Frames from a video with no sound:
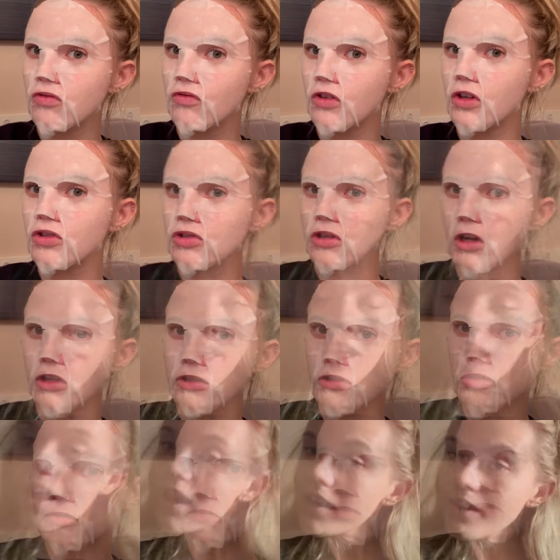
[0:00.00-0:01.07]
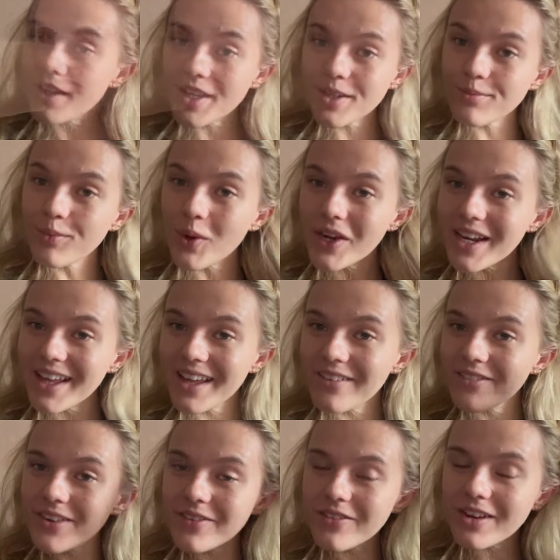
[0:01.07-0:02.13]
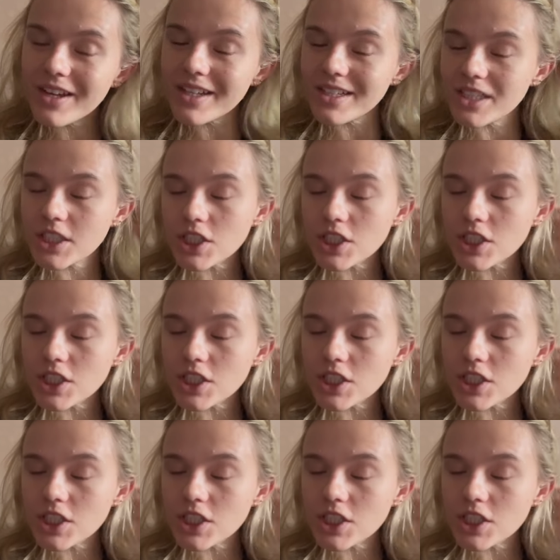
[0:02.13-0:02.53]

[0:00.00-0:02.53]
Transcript: Fingers crossed. Good morning, everyone.